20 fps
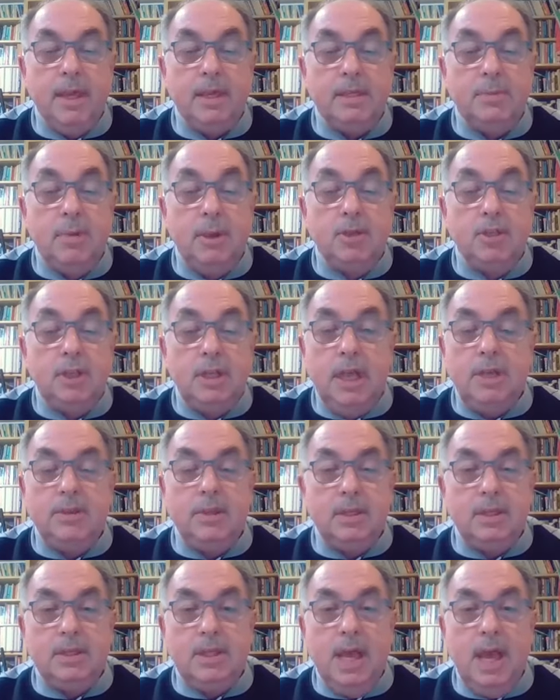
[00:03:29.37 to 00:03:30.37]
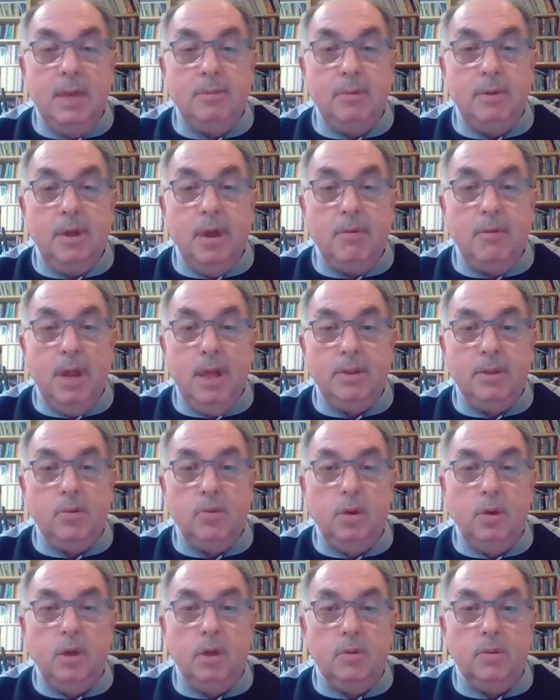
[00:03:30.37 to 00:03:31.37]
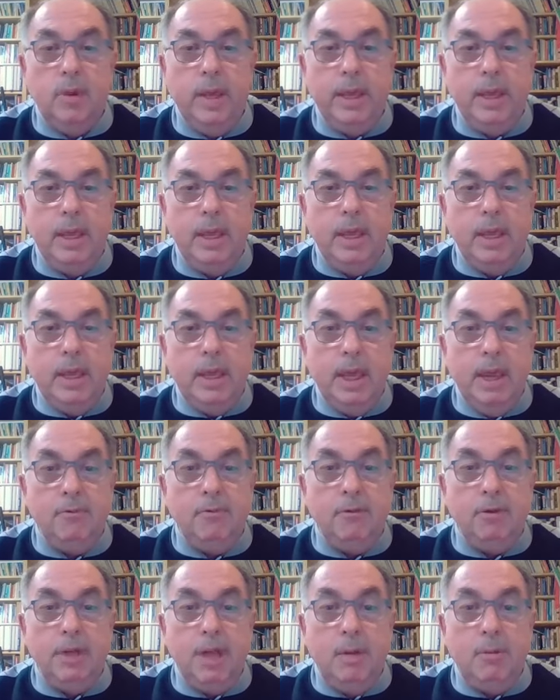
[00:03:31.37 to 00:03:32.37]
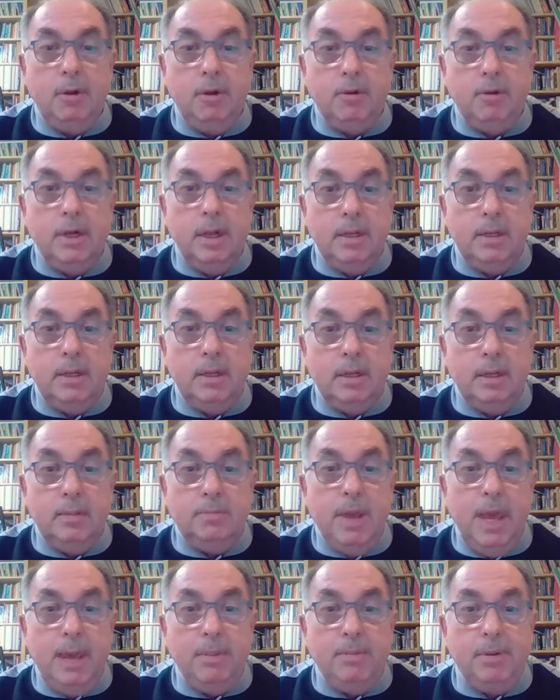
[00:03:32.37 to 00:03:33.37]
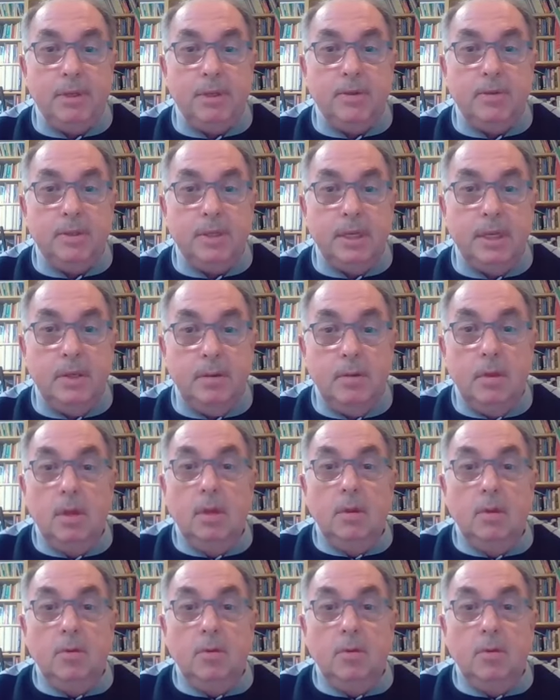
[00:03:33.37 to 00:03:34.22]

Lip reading: especially at this time around the world, where every day we're looking in the papers to see